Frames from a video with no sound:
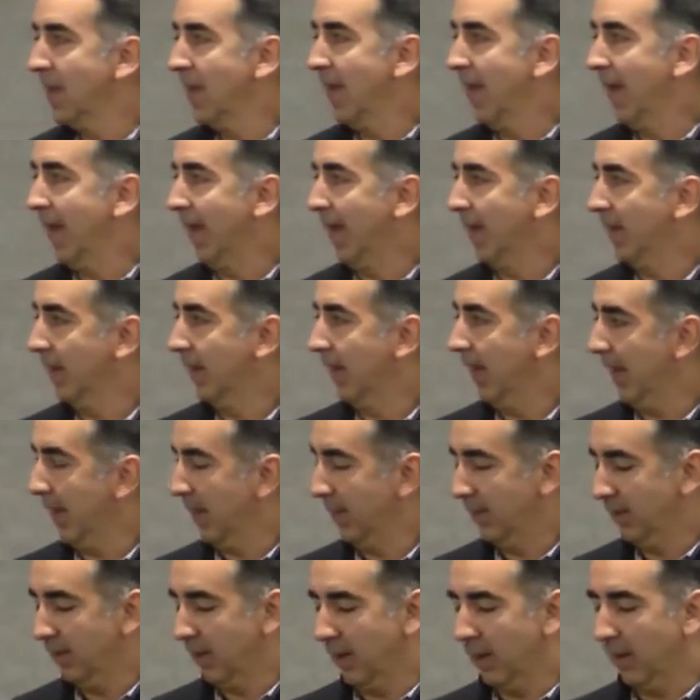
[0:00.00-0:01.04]
And
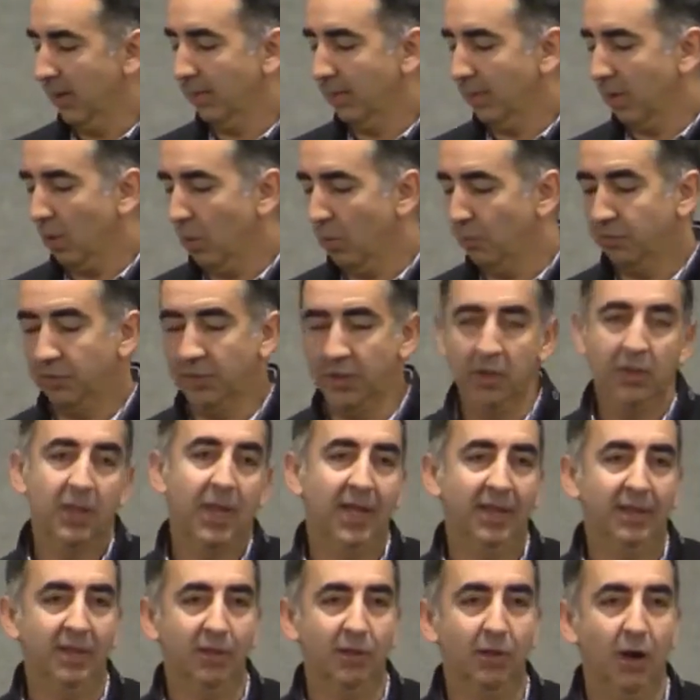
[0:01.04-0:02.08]
hopefully you
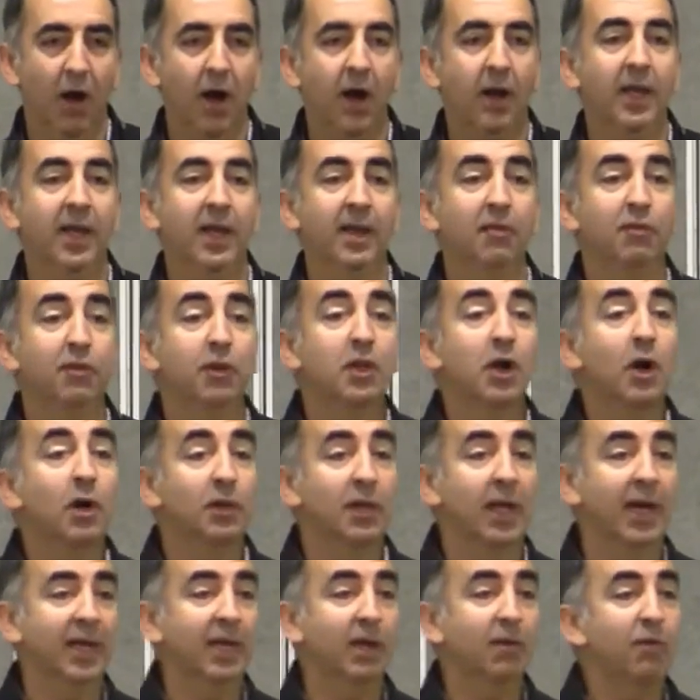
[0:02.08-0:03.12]
like the talk. And if you don't
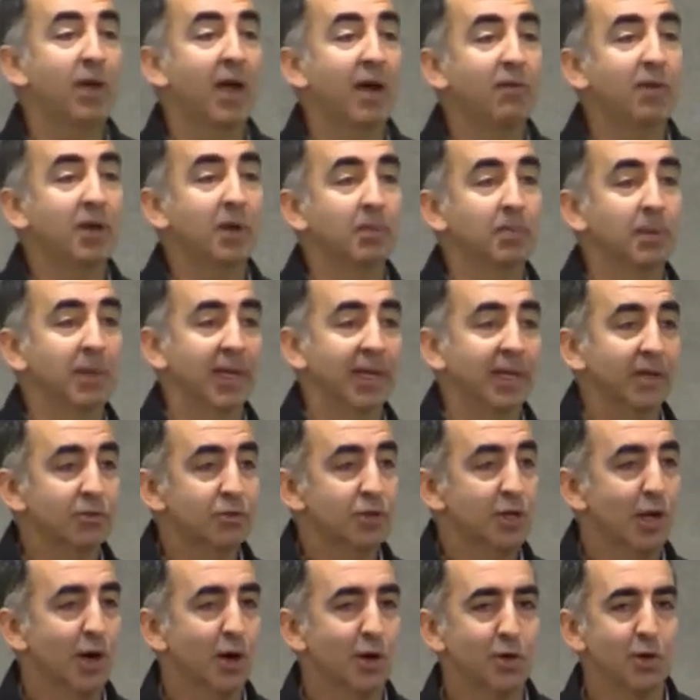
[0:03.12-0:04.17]
like it, if you have complaints,
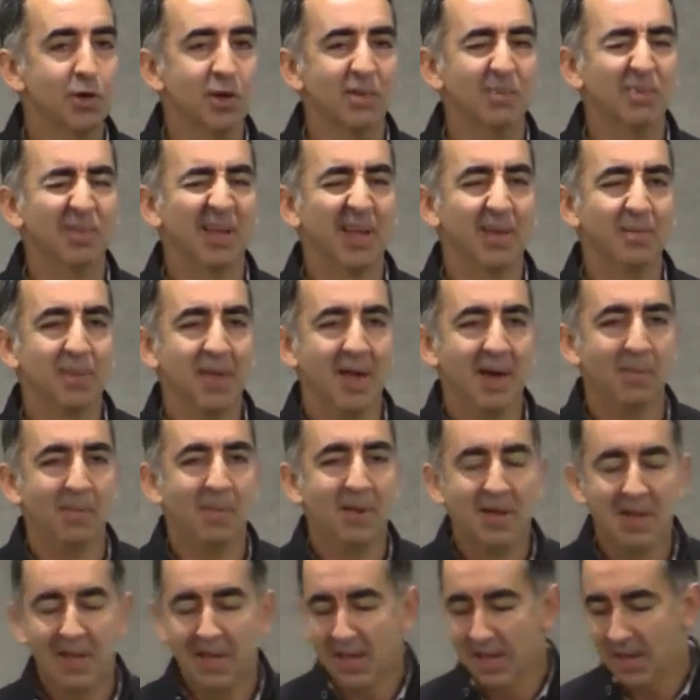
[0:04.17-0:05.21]
you can blame them.
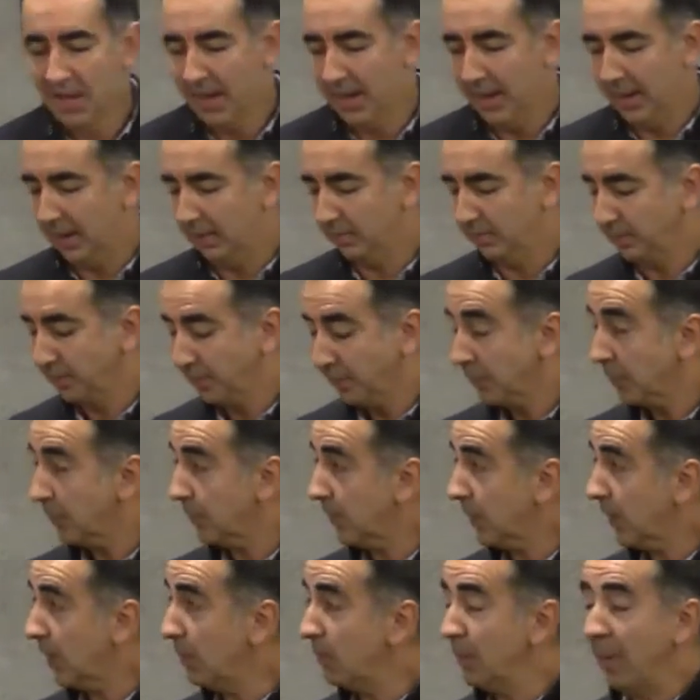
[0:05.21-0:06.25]

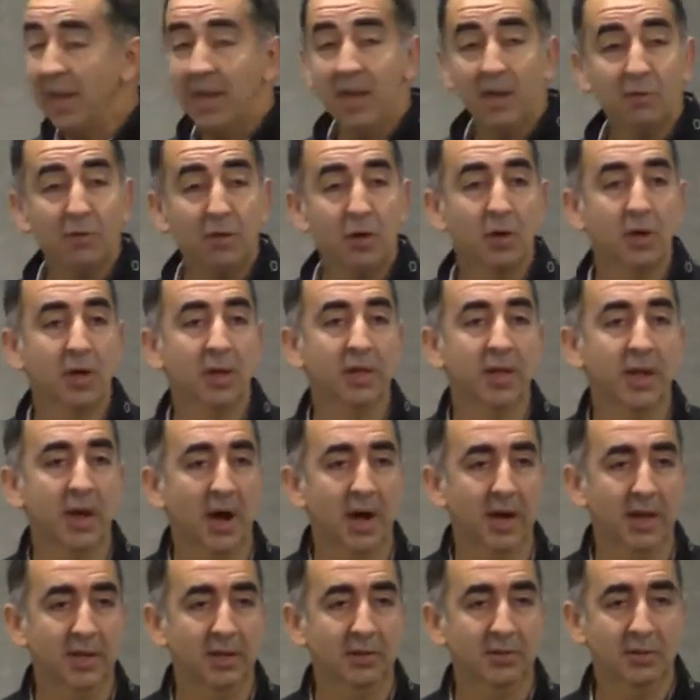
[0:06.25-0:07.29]
Many of you are in the
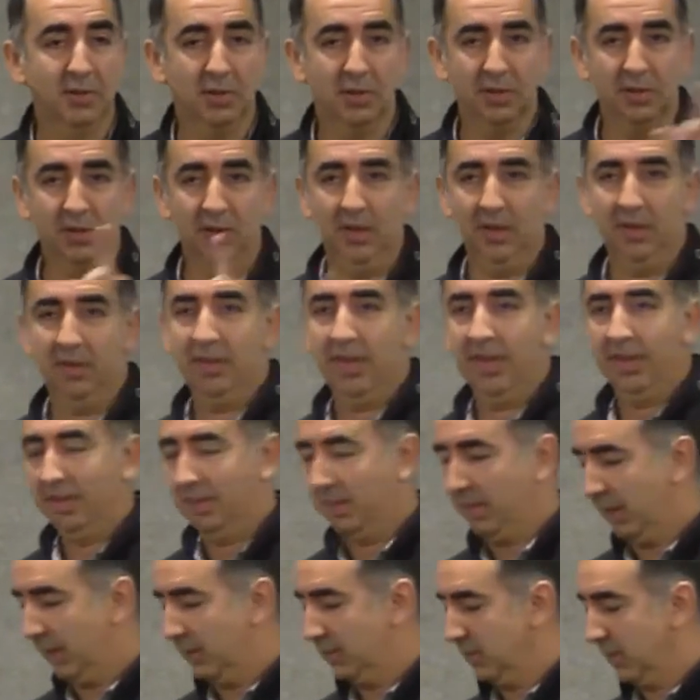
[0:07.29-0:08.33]
audience, so
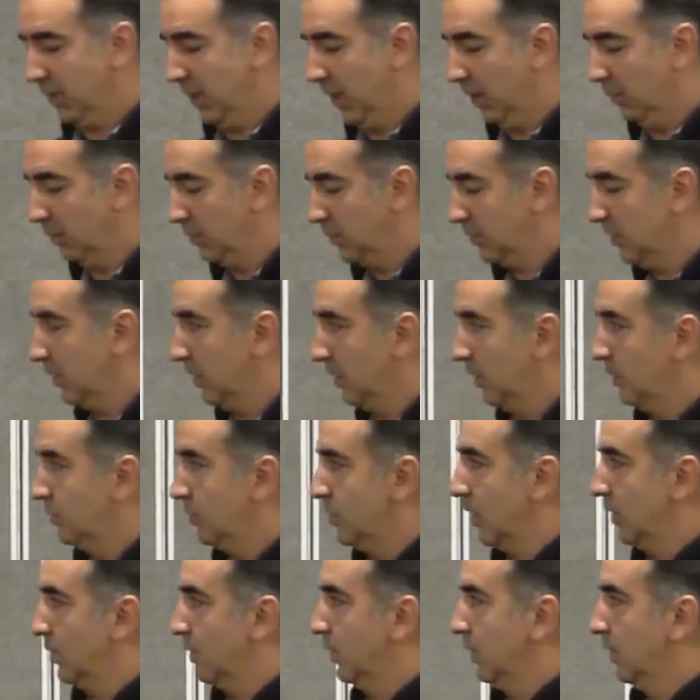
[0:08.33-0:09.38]
thanks again. We'll see
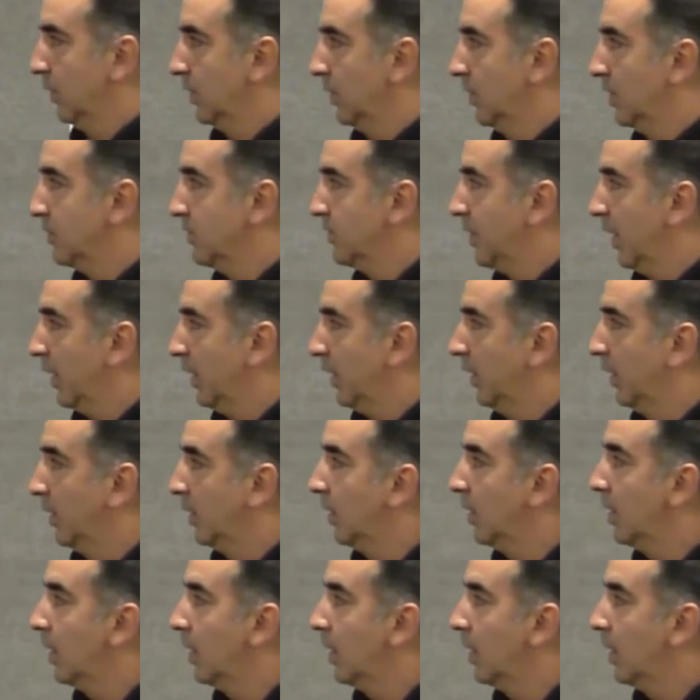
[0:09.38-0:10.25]
each other in a second.